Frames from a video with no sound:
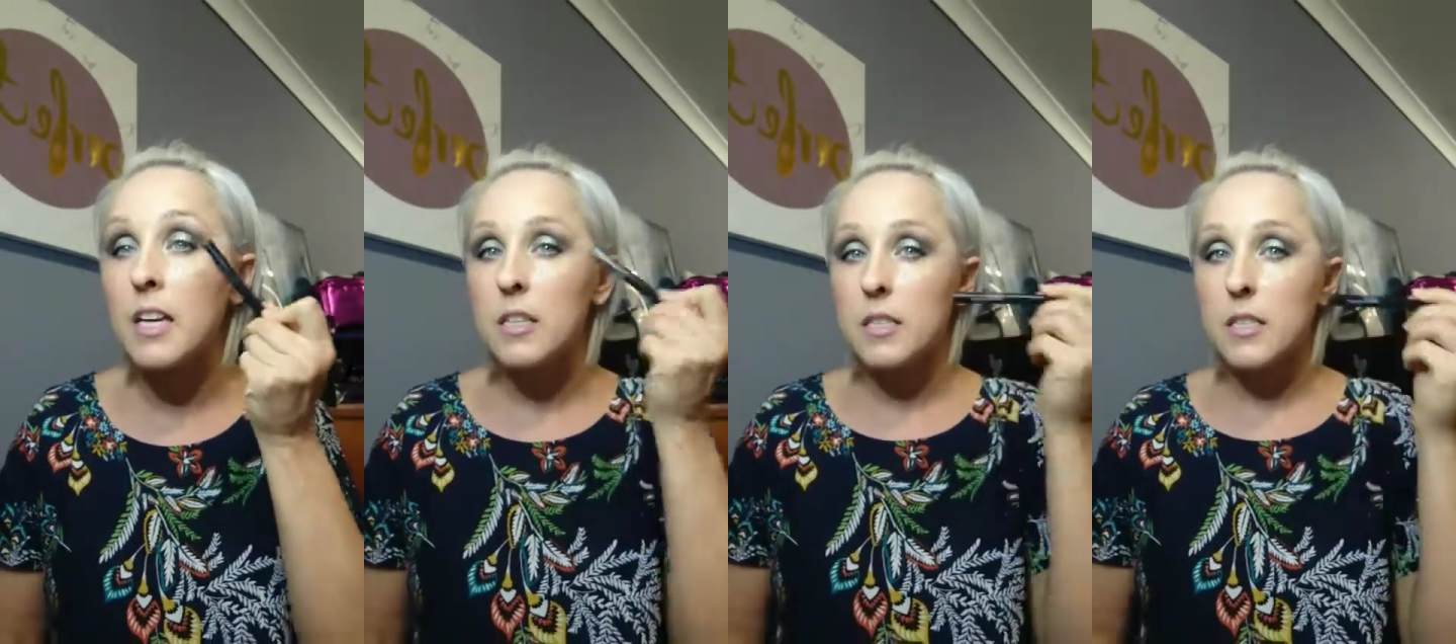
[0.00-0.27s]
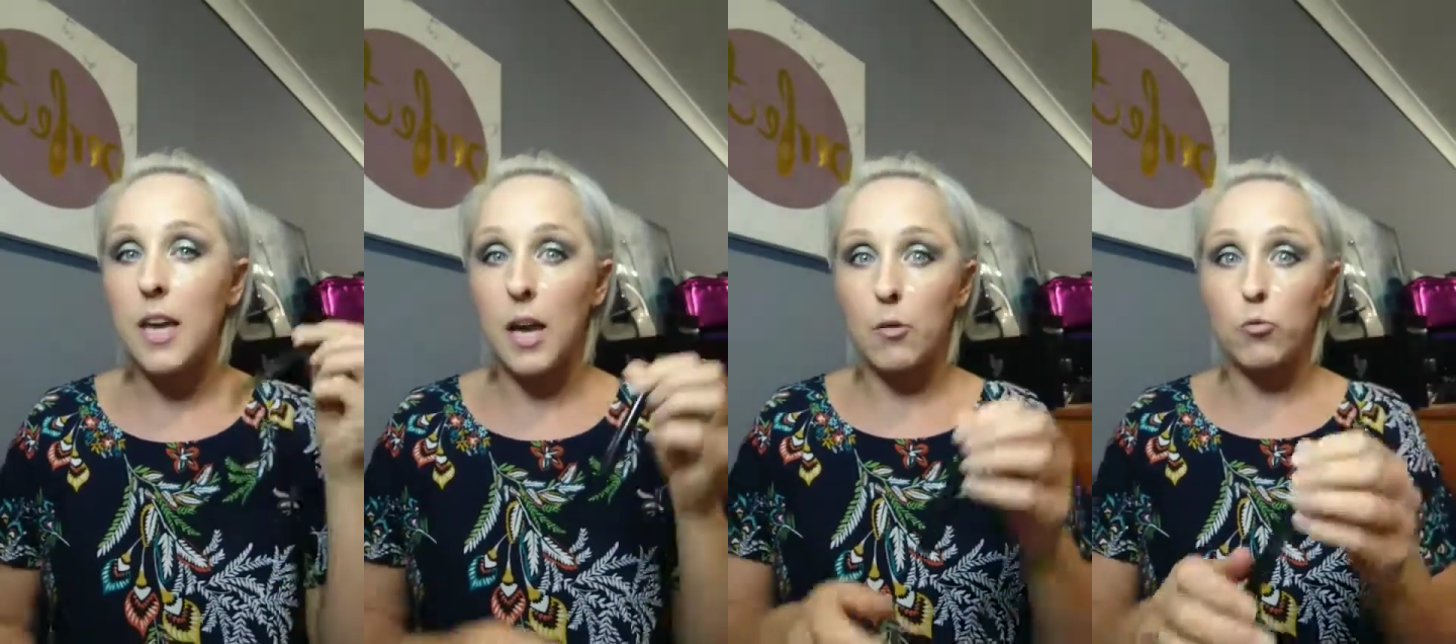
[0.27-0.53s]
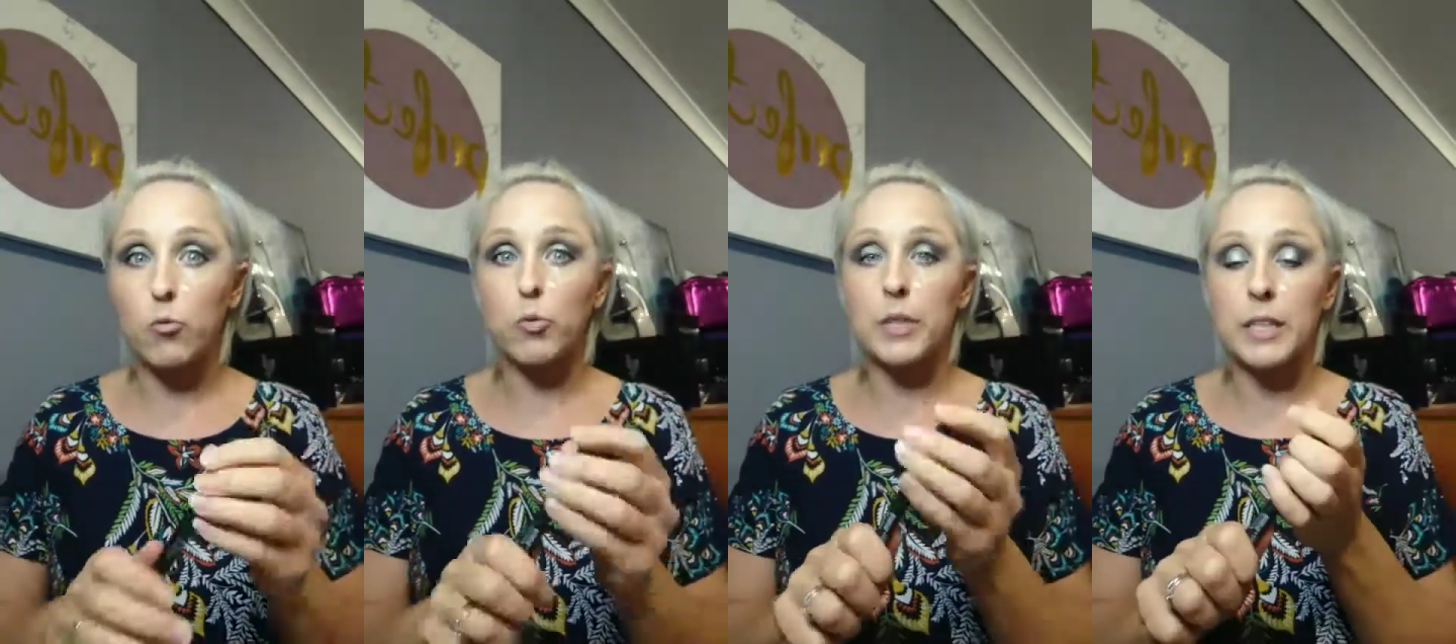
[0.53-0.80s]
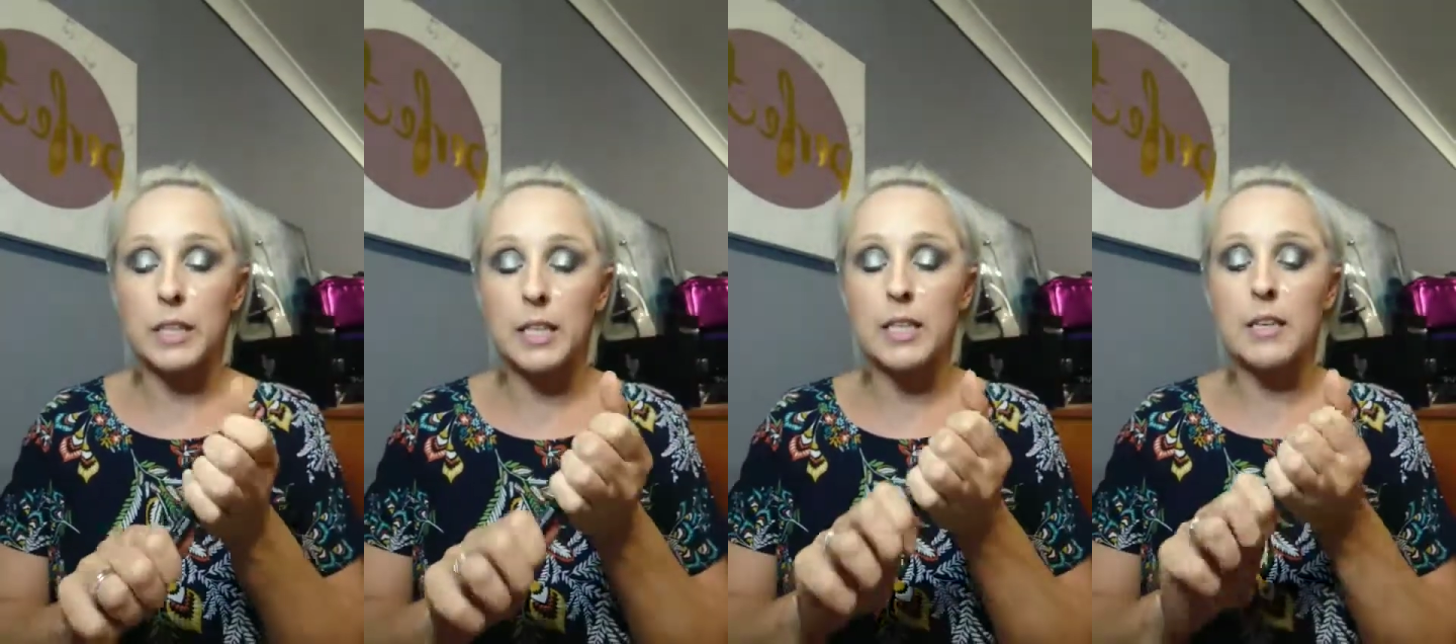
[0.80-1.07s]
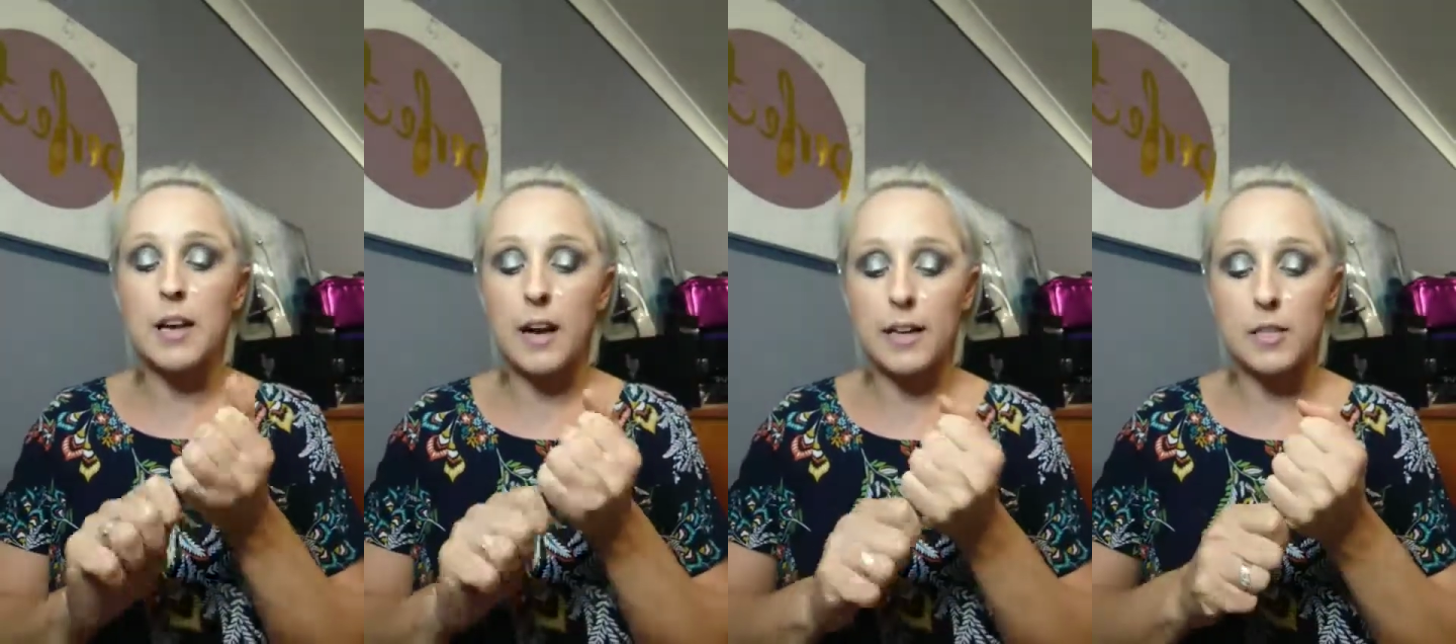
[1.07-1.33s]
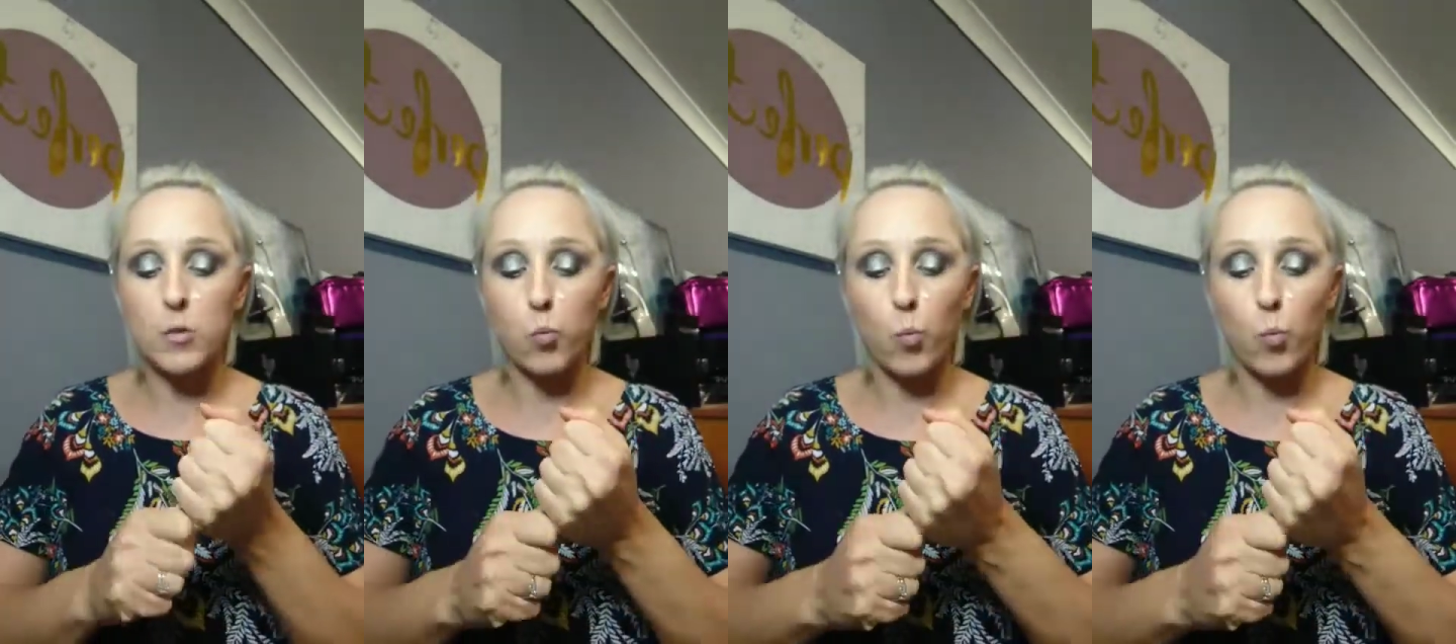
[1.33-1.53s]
to get a really nice